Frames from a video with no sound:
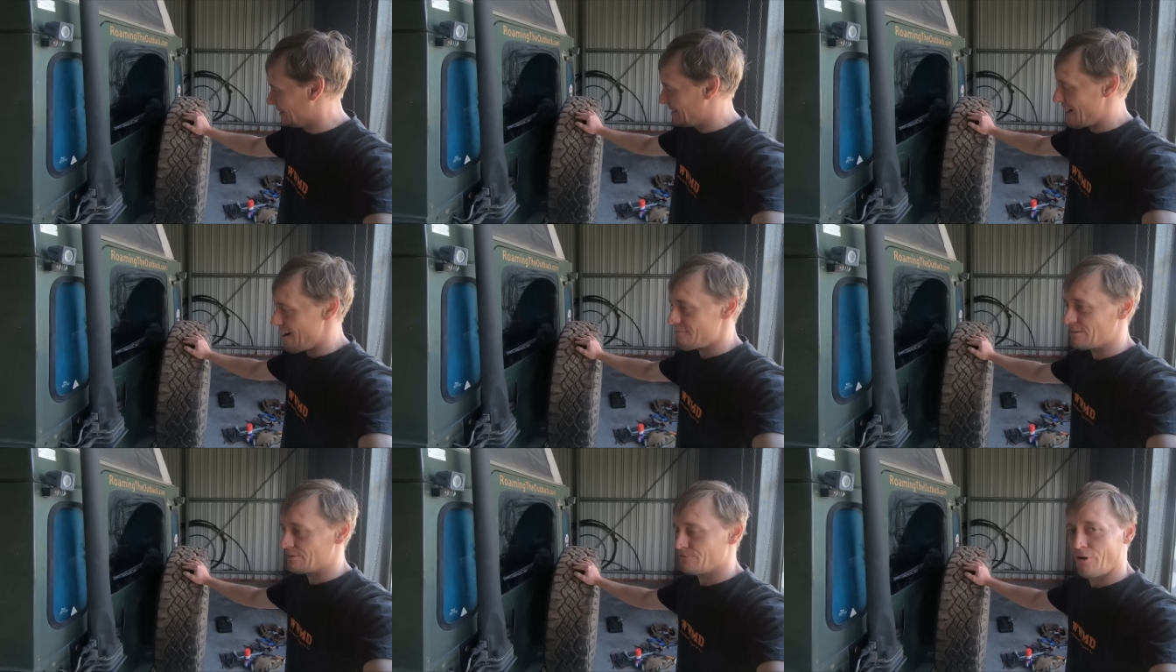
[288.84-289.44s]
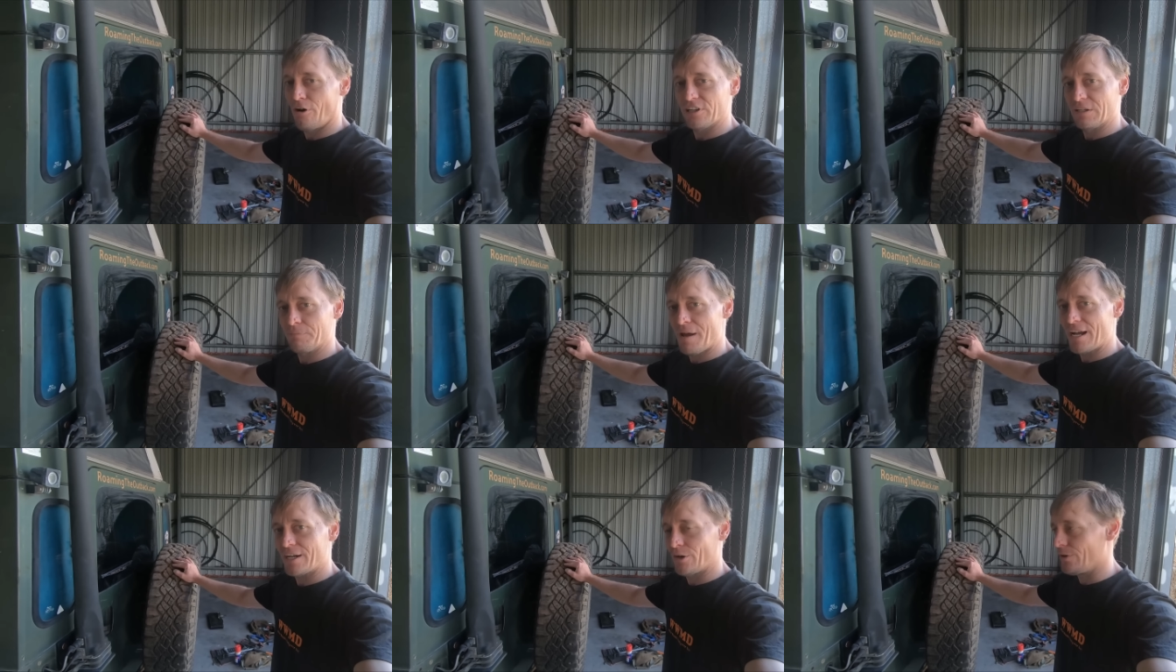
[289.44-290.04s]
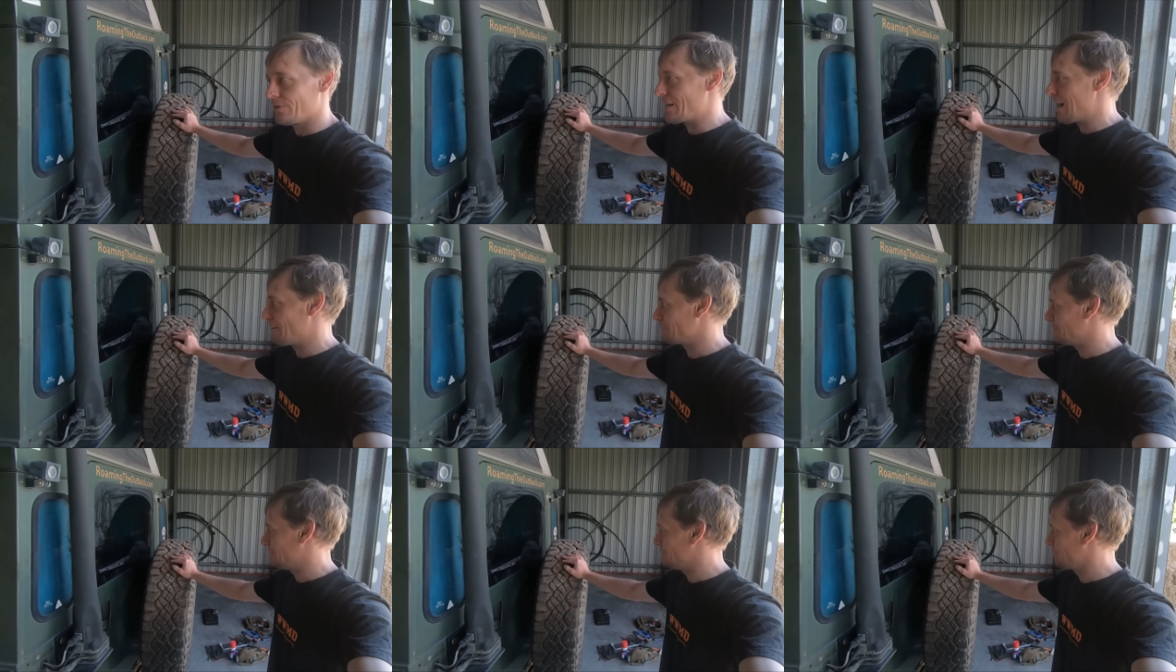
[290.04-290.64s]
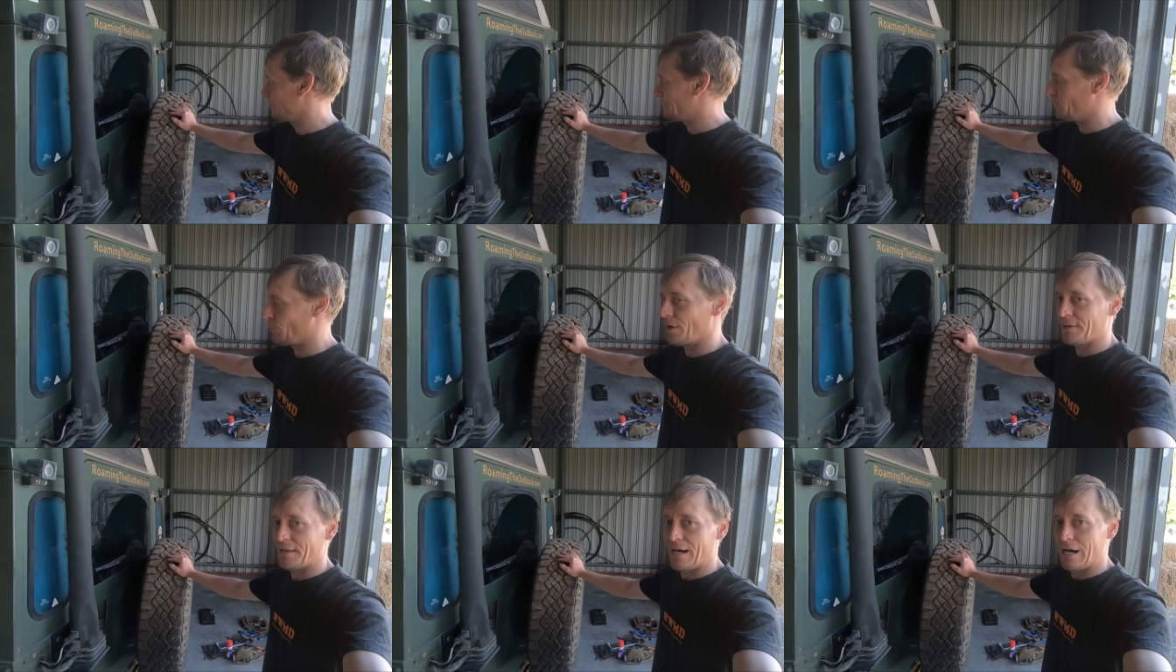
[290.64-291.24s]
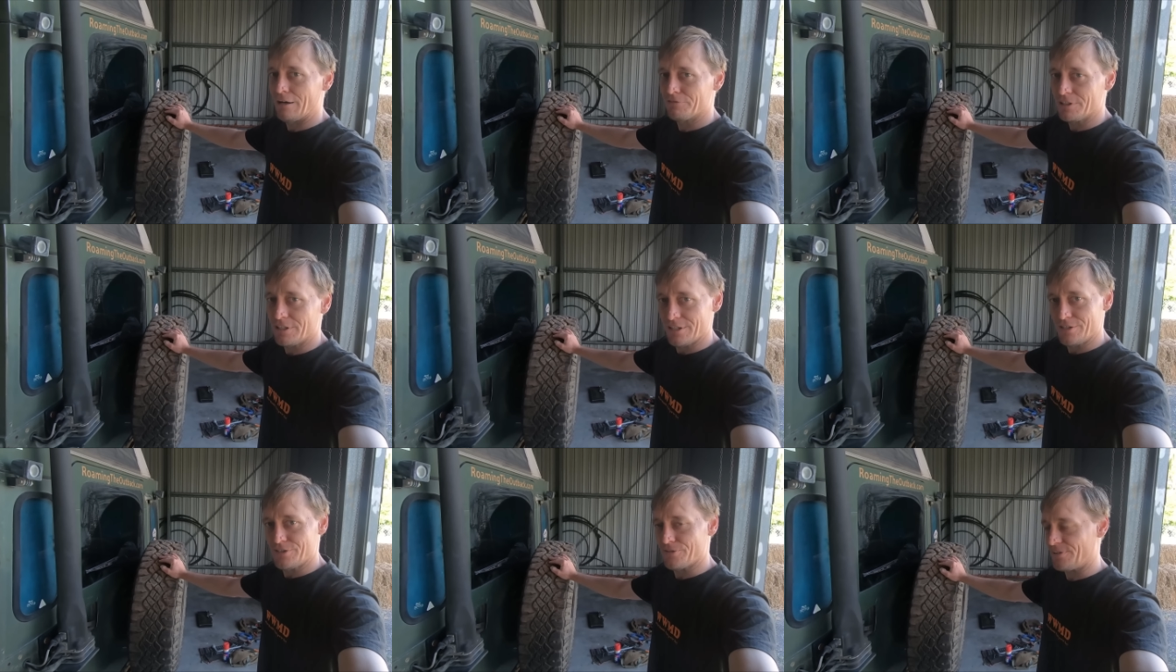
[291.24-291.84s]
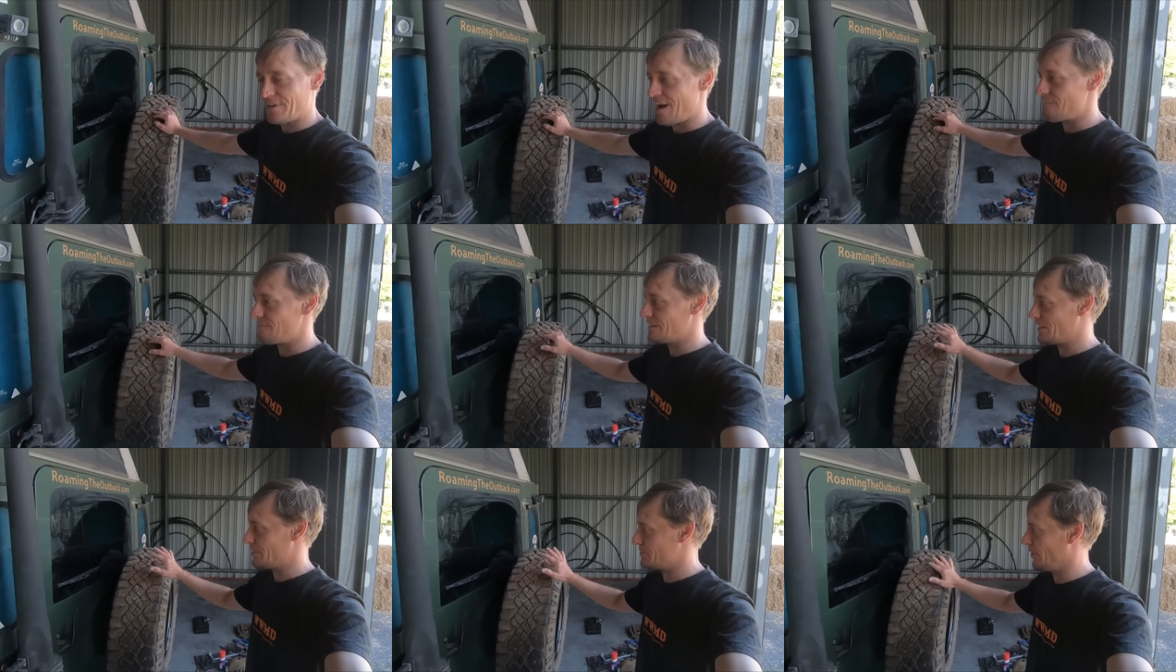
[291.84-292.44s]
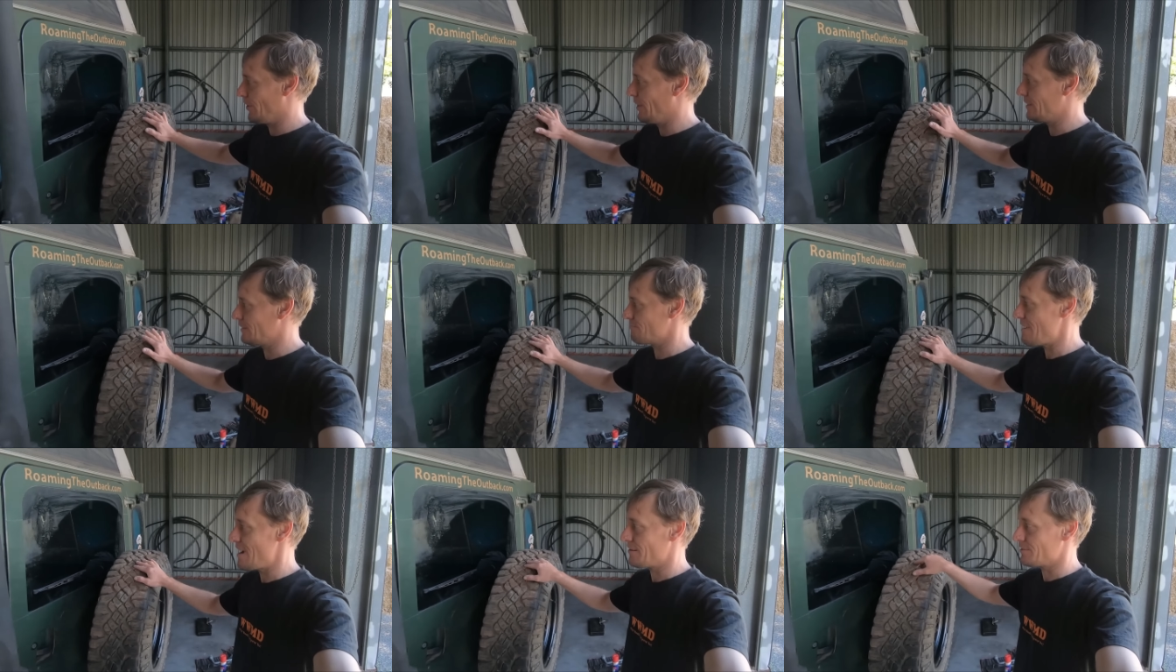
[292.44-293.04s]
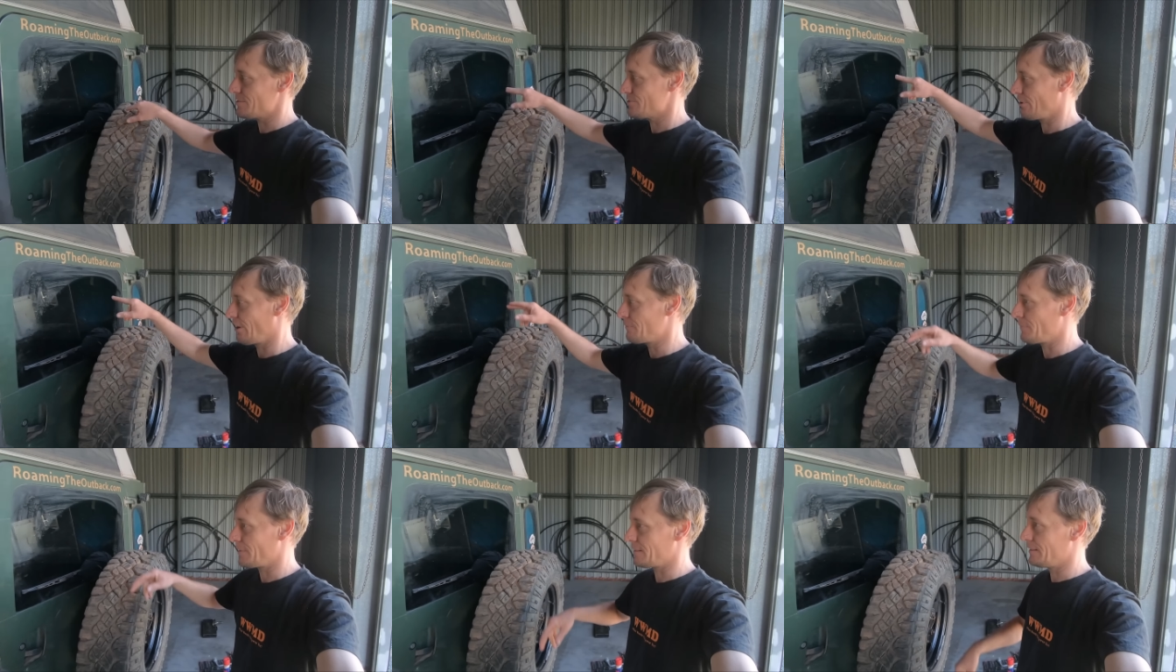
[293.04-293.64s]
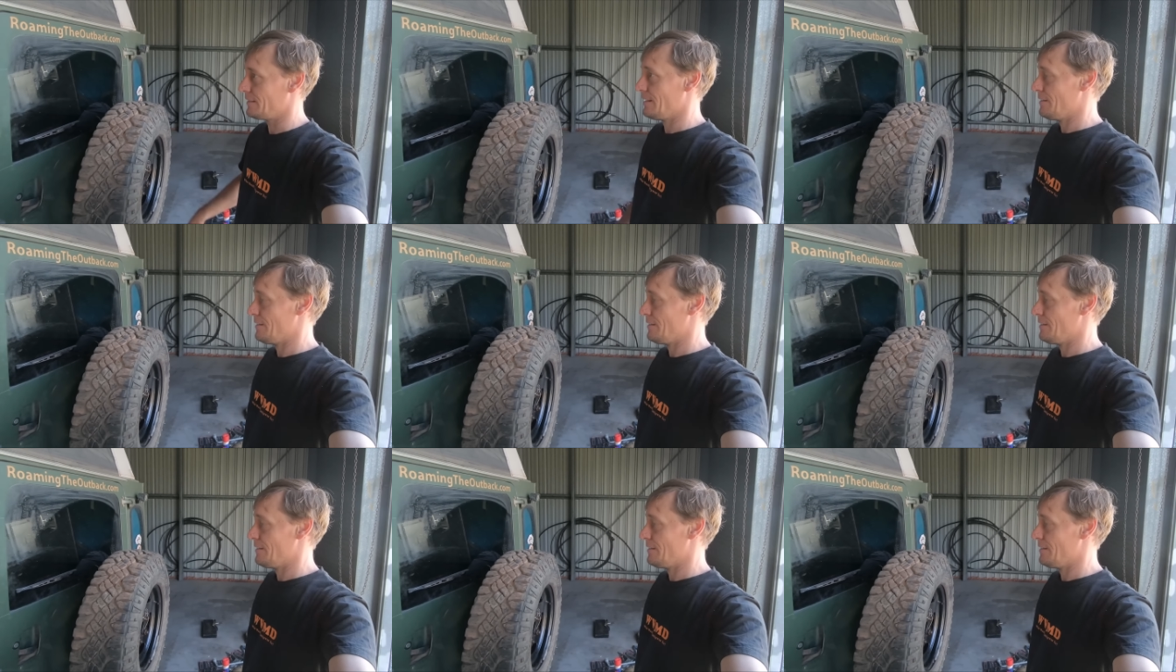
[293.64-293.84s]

carrier finally back on after probably one and a half years of carrying the tyre around inside my,